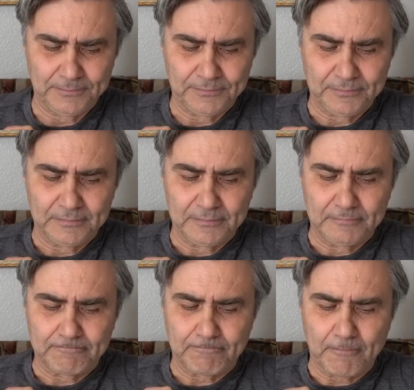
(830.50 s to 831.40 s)

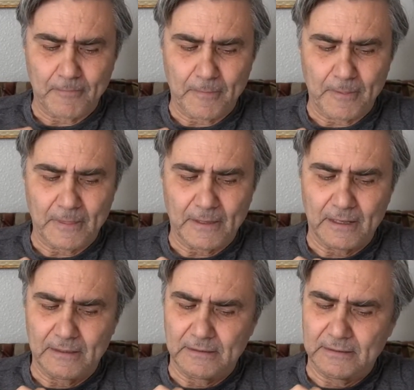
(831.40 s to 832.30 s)

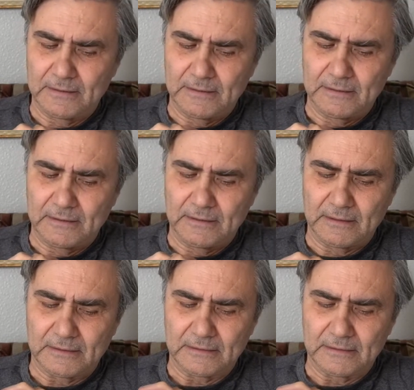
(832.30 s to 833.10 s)
[no speech]